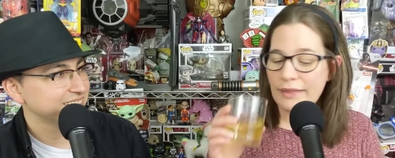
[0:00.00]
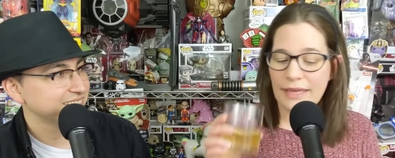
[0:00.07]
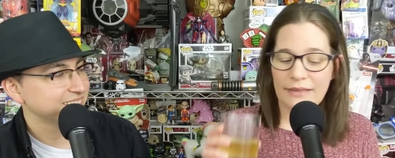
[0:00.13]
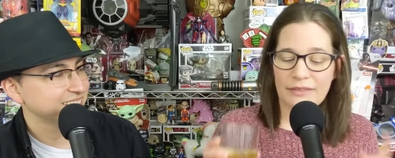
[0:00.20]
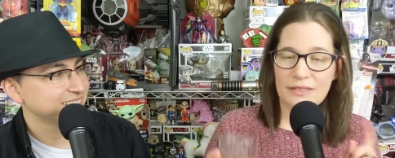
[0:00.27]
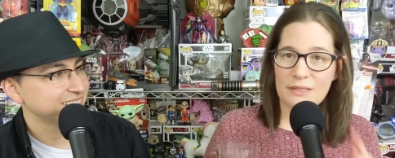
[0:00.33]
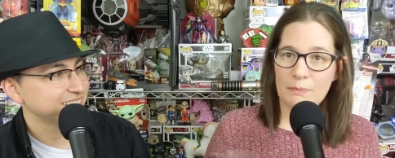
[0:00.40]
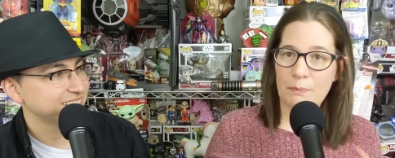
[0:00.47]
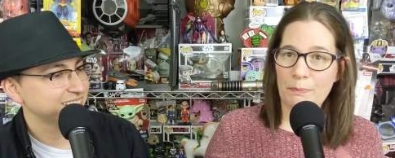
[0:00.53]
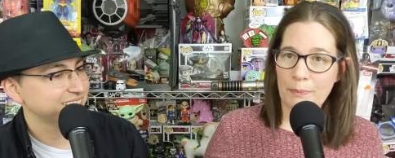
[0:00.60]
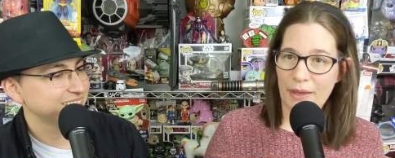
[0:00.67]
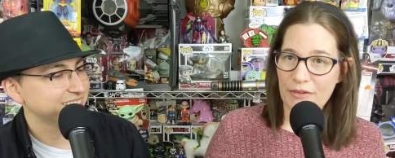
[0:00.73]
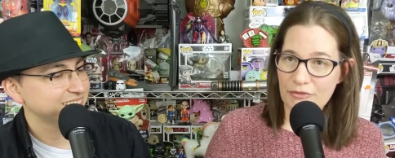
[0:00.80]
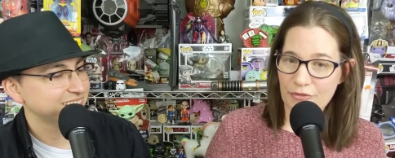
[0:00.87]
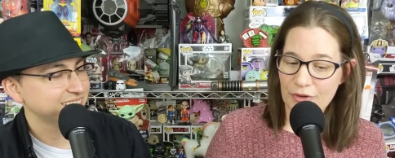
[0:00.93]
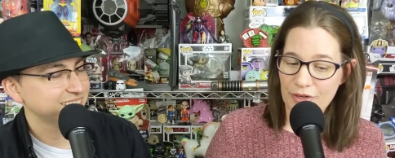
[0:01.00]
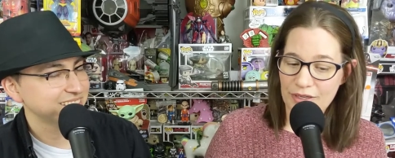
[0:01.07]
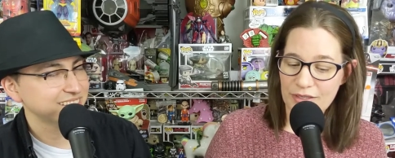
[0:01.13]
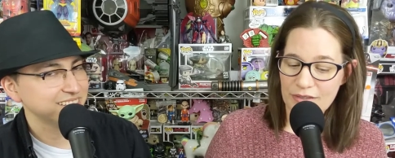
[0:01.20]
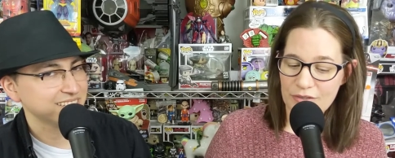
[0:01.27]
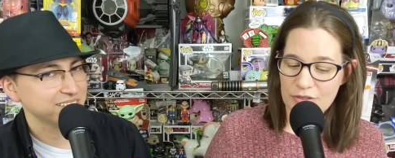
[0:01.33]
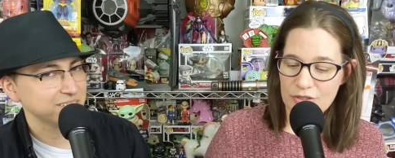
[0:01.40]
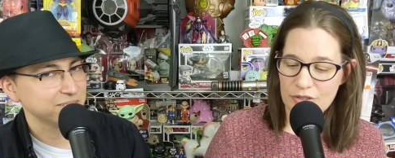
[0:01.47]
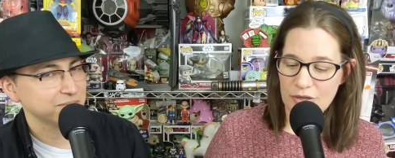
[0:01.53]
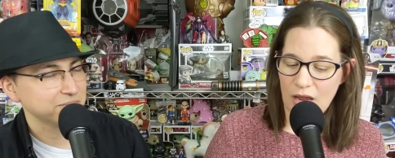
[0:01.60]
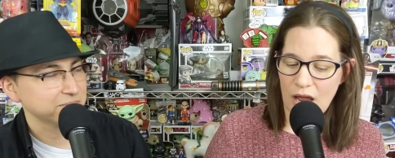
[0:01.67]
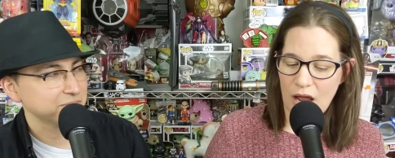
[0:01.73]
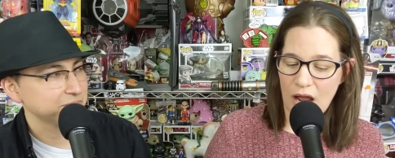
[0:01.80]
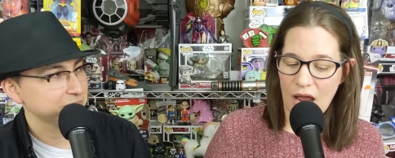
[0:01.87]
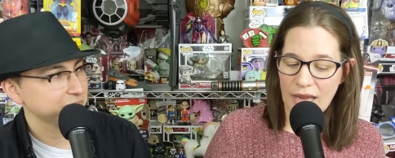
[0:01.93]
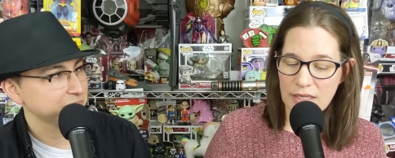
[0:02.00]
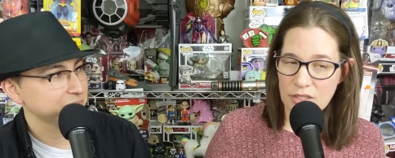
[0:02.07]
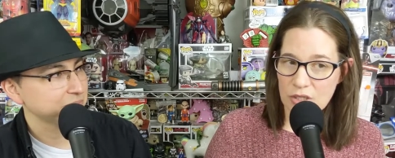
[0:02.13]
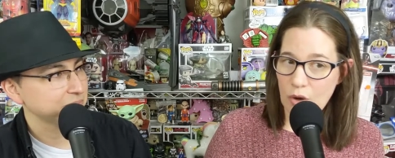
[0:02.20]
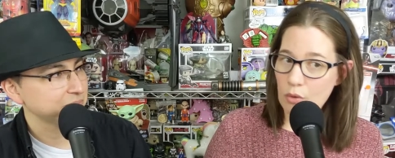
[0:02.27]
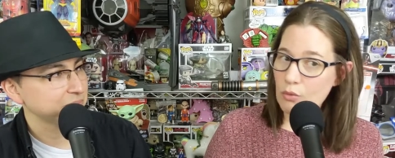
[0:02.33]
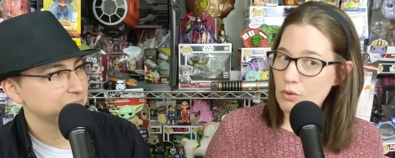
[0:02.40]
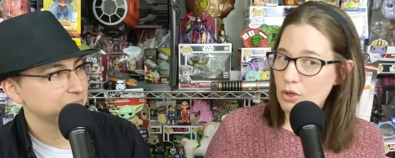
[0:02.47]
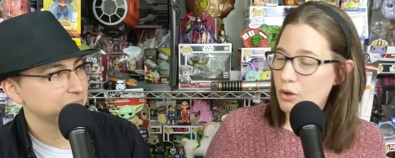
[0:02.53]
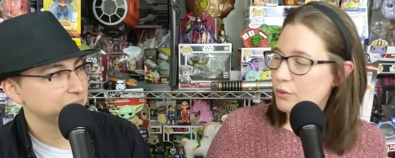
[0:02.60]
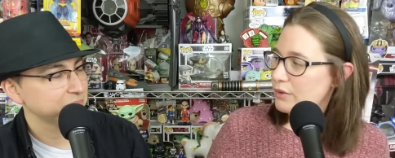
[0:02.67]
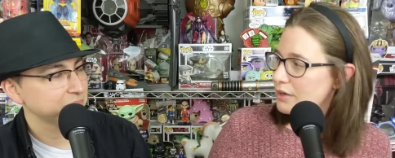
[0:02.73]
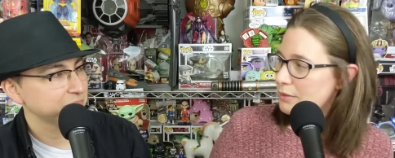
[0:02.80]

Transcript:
Speaker 1: I like this beverage. I don't